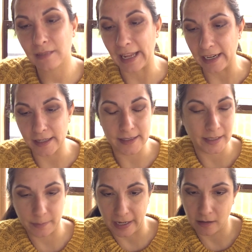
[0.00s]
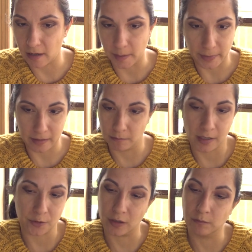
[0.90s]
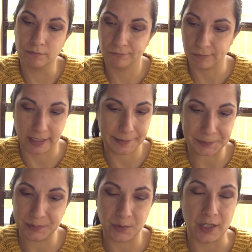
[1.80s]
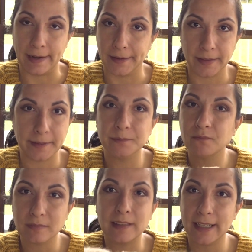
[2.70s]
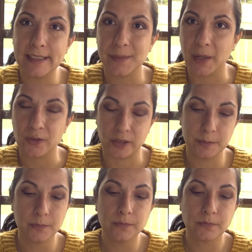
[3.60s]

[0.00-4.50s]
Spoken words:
And it's like bang on a button mushroom. Like, she nailed it. It's a mushroom.